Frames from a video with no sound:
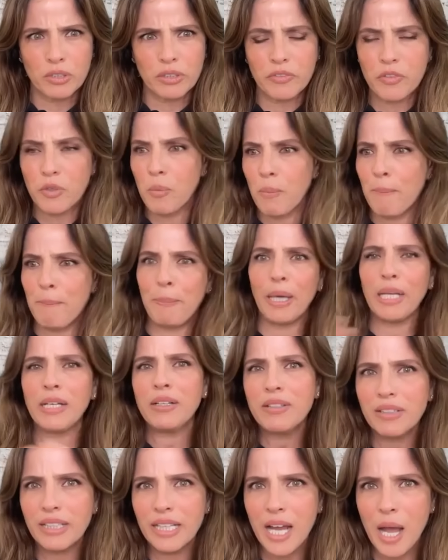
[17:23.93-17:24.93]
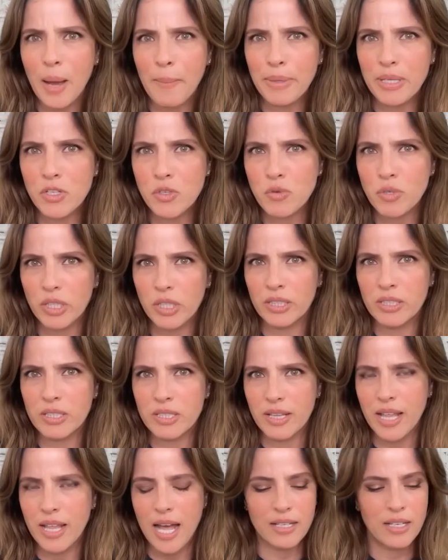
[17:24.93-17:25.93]
If you're bundling up Israel into
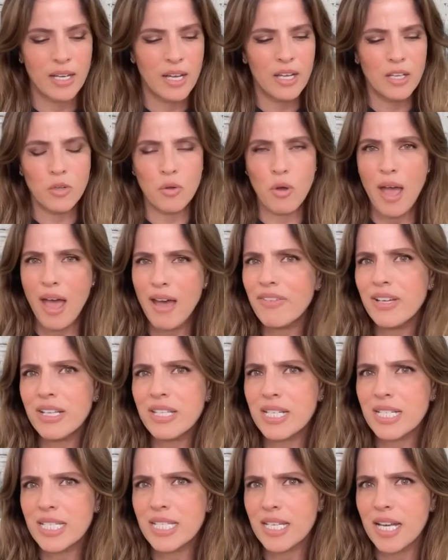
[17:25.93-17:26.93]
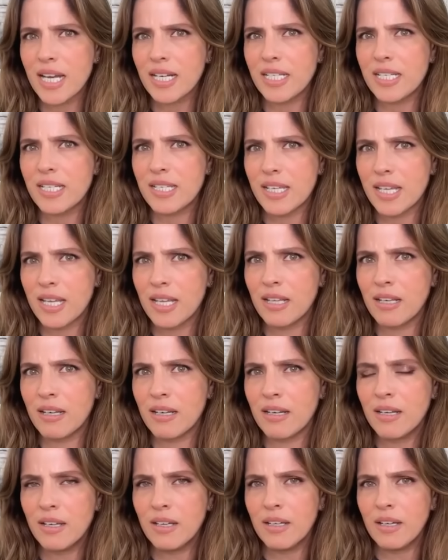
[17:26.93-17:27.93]
that, you have ethnic studies in
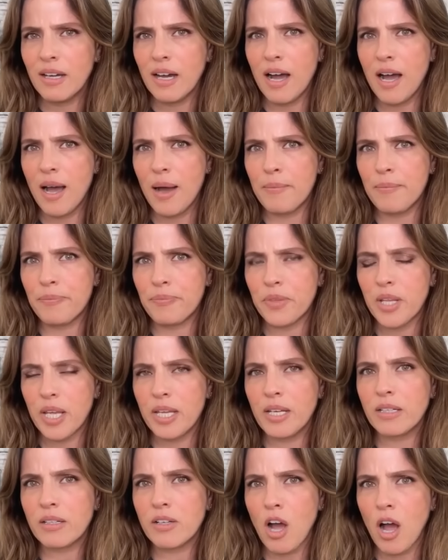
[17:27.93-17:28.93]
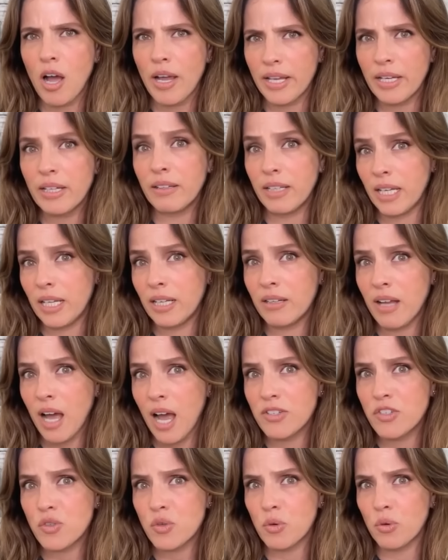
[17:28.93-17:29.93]
high
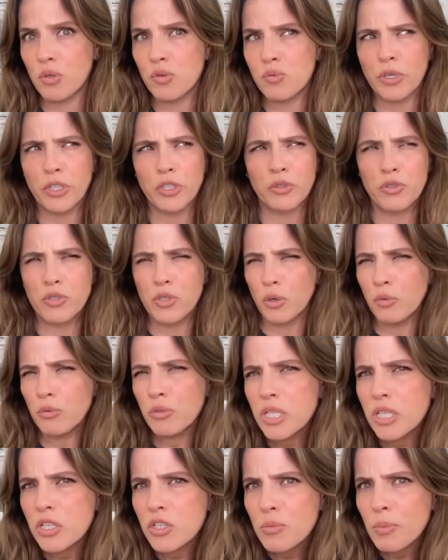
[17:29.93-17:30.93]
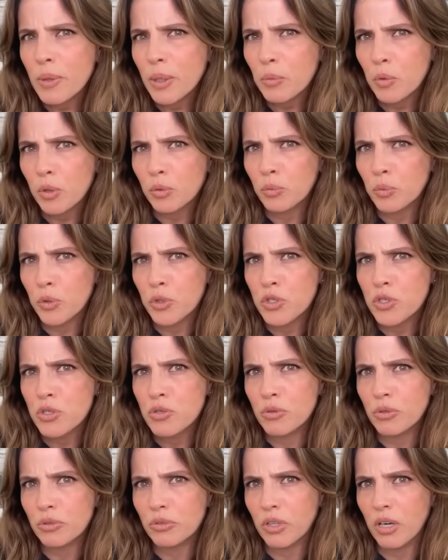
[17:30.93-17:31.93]
schools where you don't teach about World War II
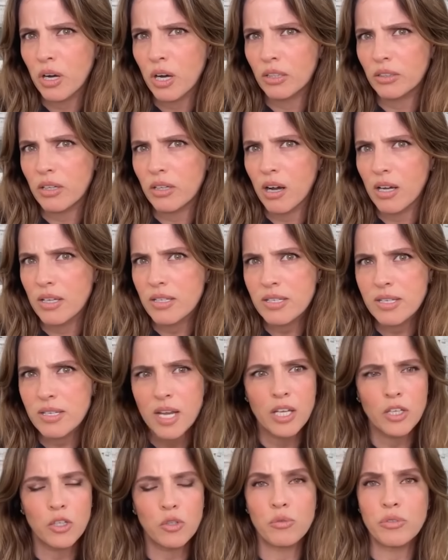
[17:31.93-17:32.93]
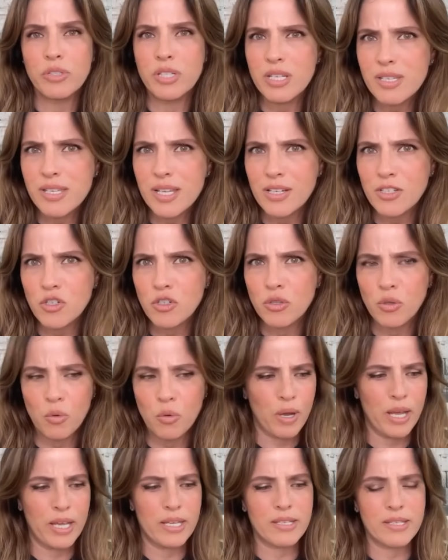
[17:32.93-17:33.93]
or the Holocaust, you decenter the
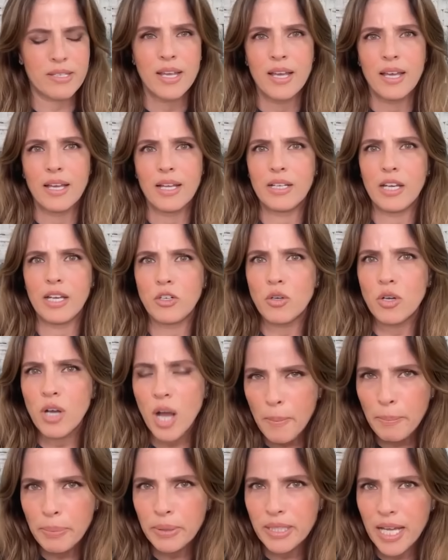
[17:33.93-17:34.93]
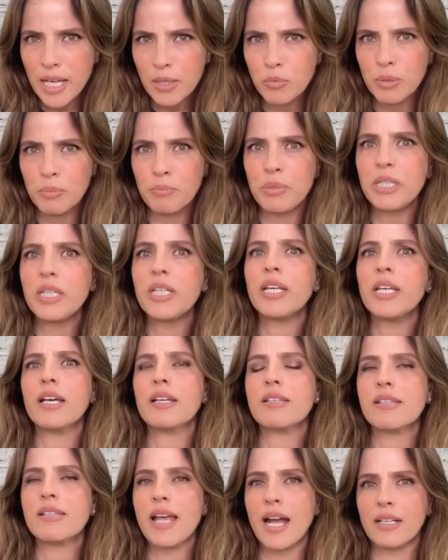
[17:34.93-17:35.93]
West, and then you couple that with
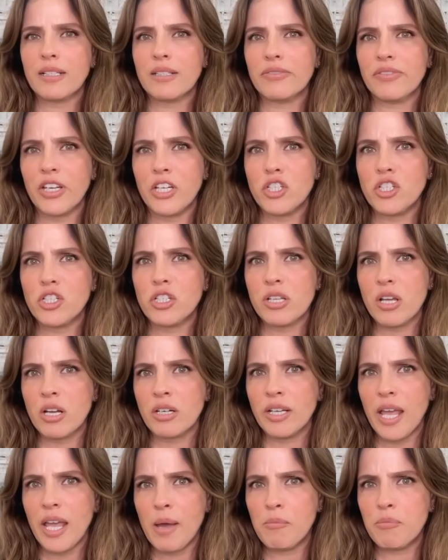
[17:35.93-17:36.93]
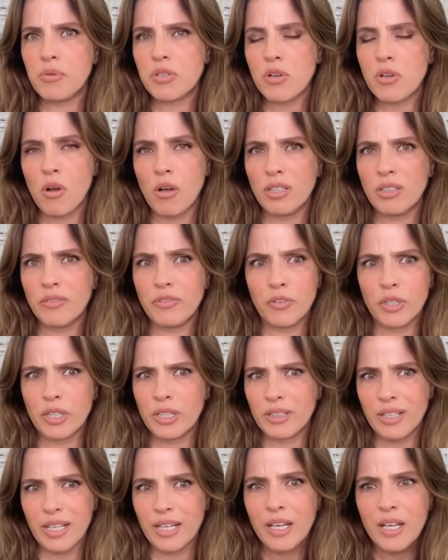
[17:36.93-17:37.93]
BDS activations on campus calling for it,
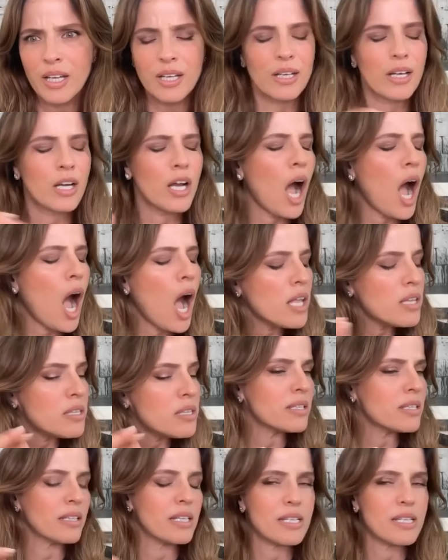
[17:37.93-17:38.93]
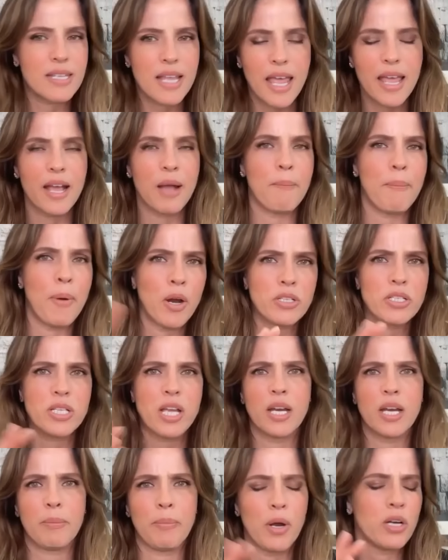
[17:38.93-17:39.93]
like constantly saying
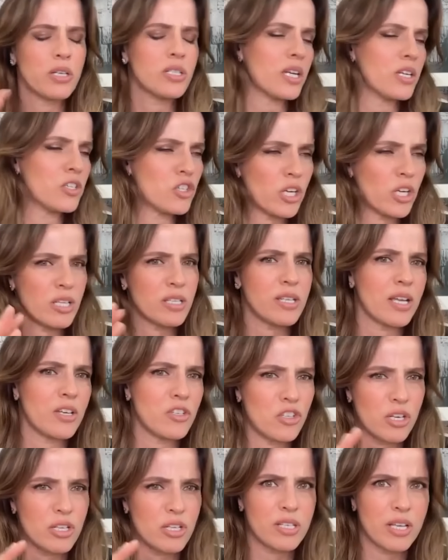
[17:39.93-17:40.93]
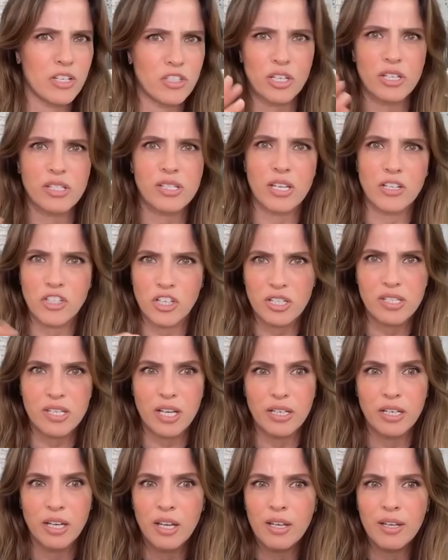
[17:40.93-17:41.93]
apartheid, apartheid, genocide, genocide, genocide,
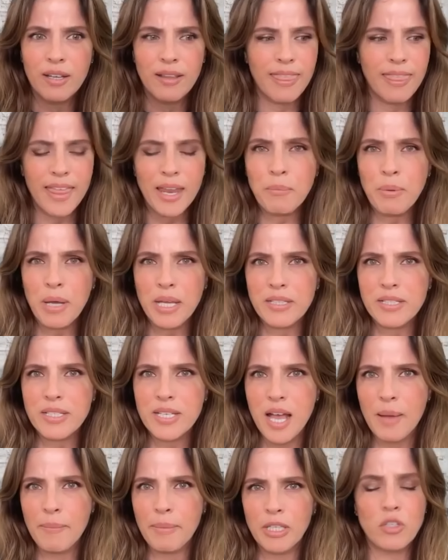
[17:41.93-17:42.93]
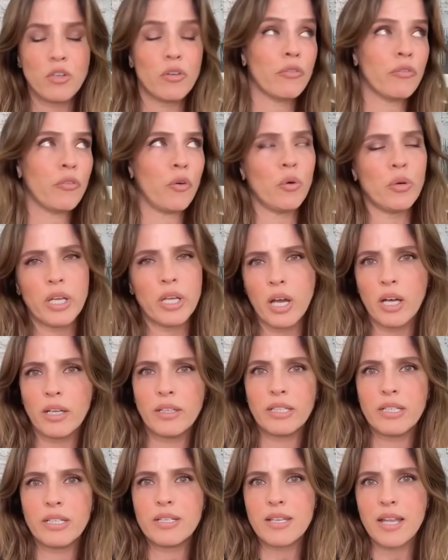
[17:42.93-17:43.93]
genocide. Then by the time, and you're voting on
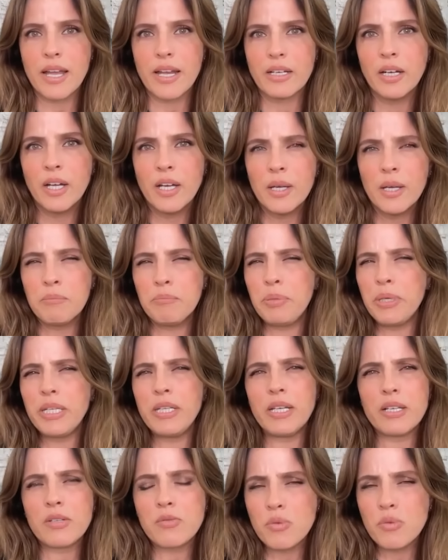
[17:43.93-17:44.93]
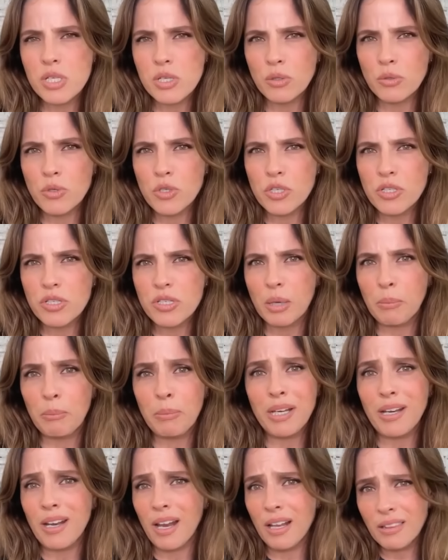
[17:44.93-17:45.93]
these like BDS resolutions that
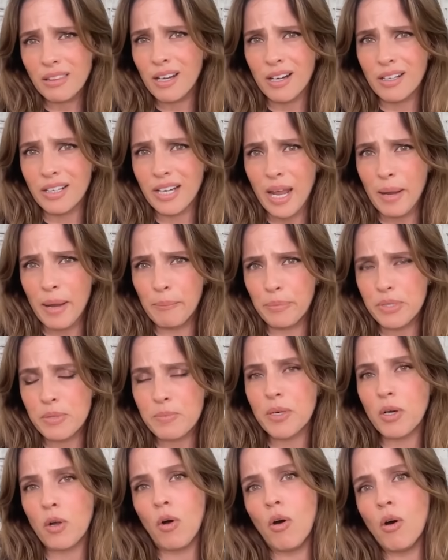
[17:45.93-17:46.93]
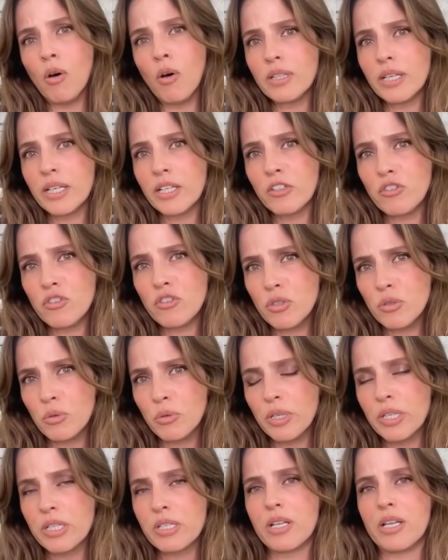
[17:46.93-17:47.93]
mean nothing on campus, but all they do
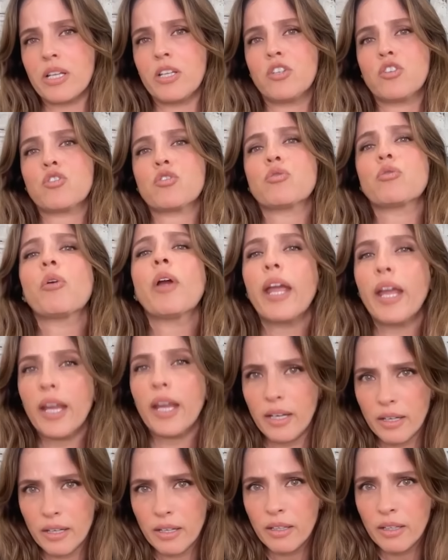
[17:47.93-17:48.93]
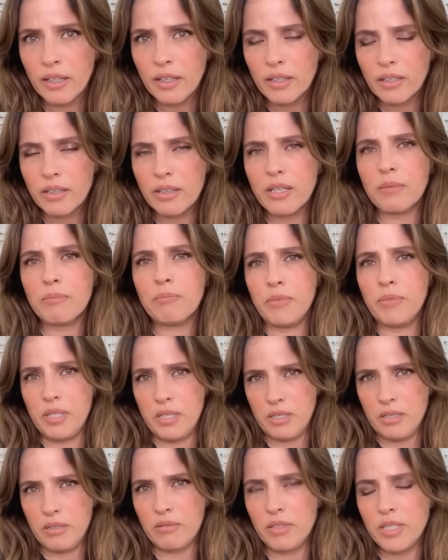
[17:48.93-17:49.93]
is they train
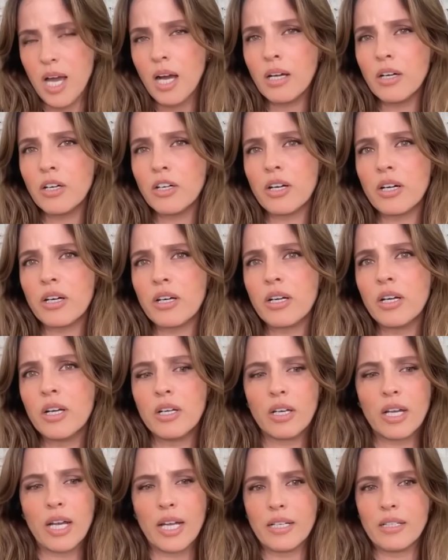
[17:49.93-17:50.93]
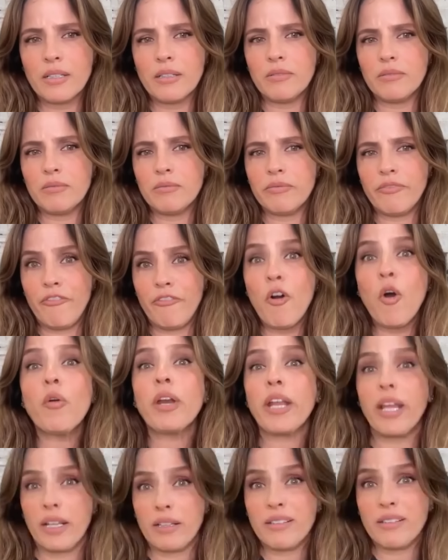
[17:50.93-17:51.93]
the younger kind of
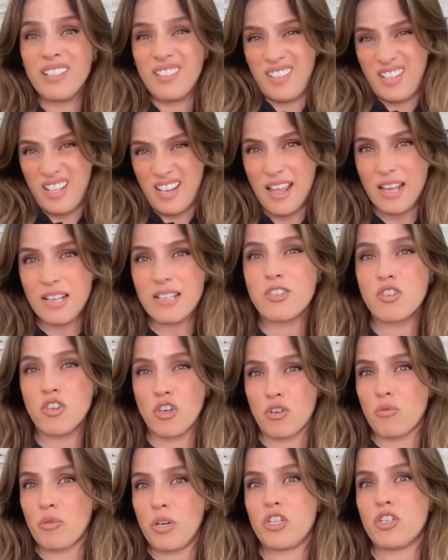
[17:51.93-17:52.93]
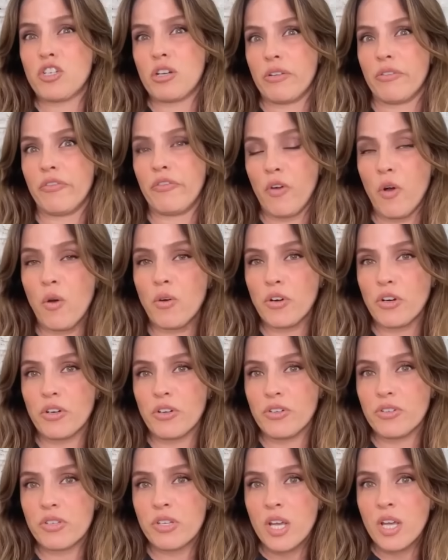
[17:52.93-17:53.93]
voting, the next generation of
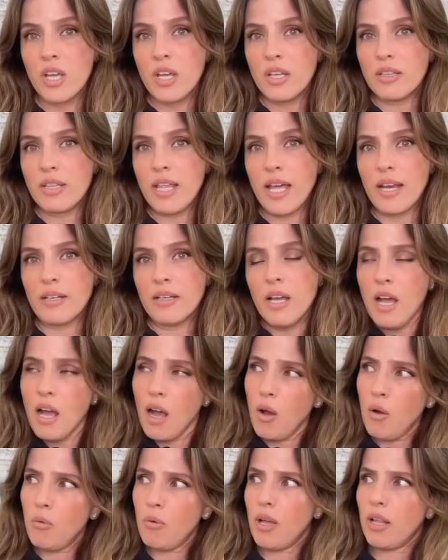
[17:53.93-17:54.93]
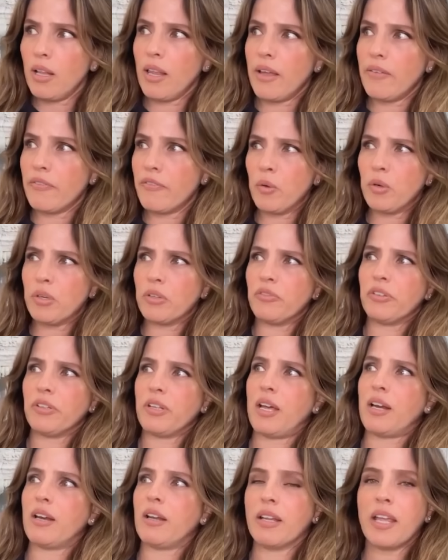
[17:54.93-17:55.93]
voters that, oh, well, I voted for
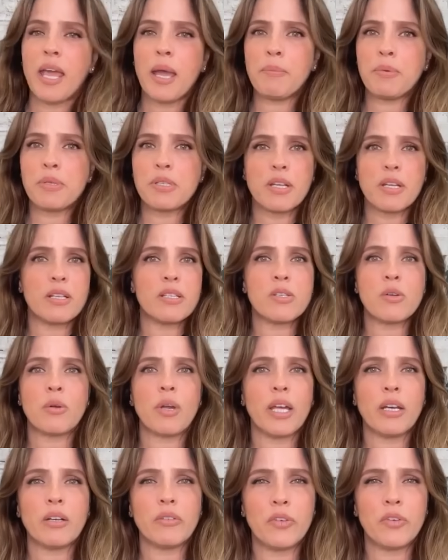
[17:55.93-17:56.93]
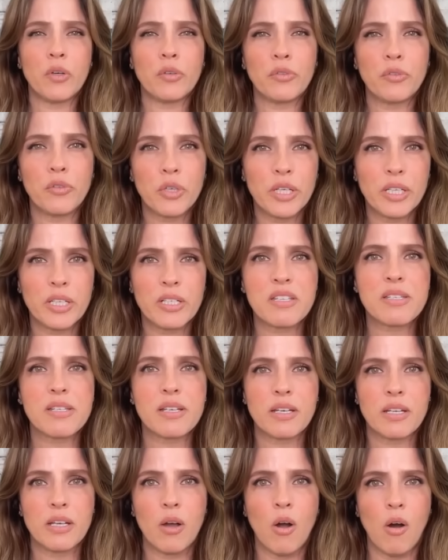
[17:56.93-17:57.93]
that on campus, and it's okay to vote for it in
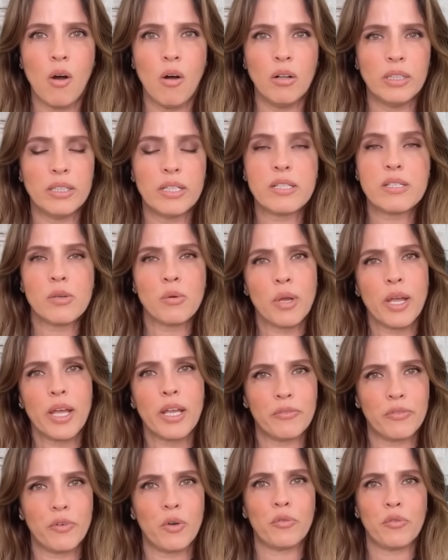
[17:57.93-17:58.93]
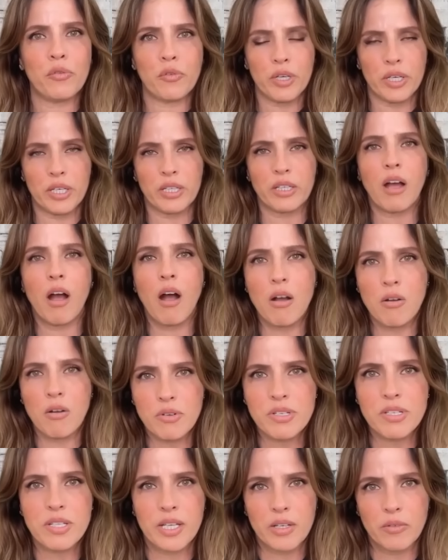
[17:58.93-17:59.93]
City Hall, and it's okay to vote for it in
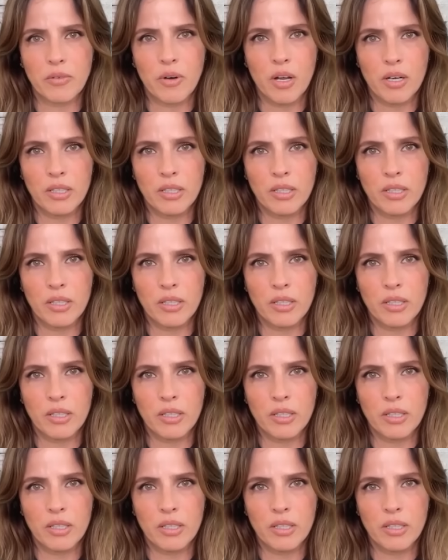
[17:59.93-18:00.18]
Congress later on.